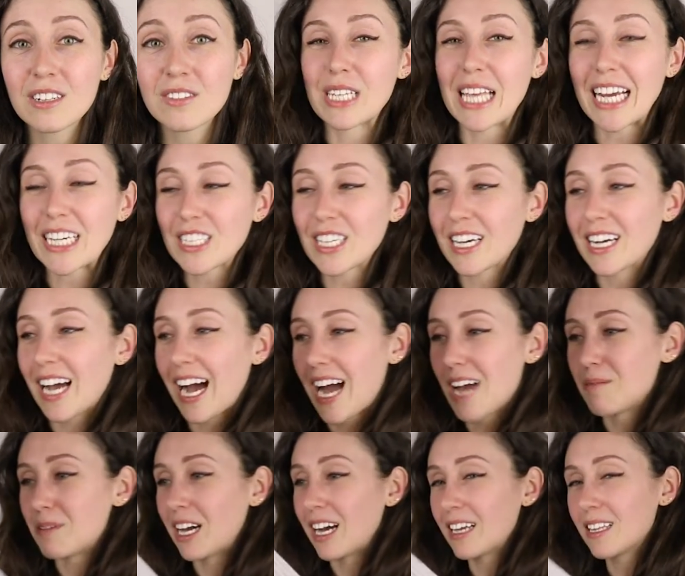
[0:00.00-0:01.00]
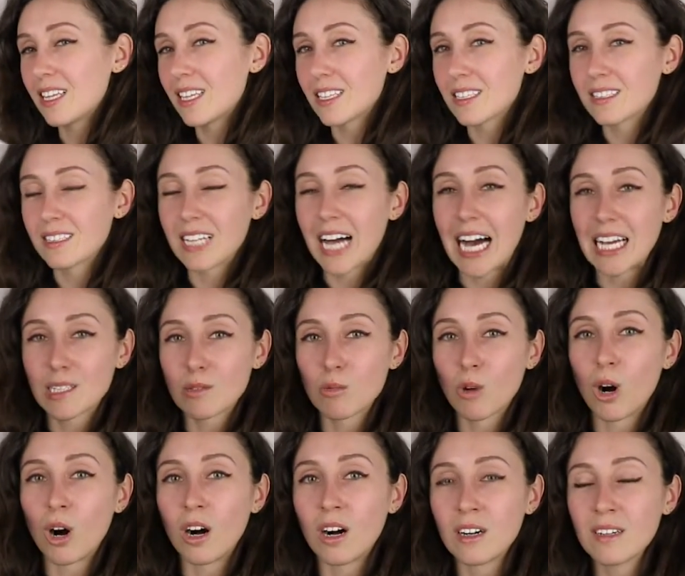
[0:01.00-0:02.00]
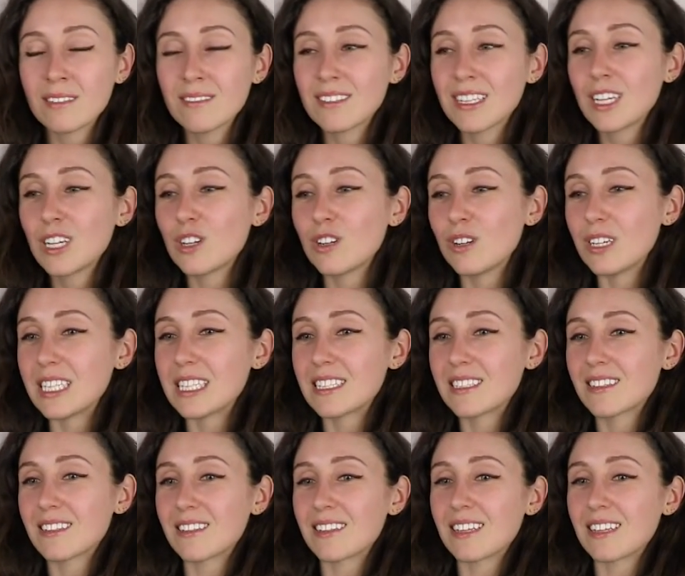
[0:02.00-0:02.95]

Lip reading: There's actually a guy behind the glass wall who is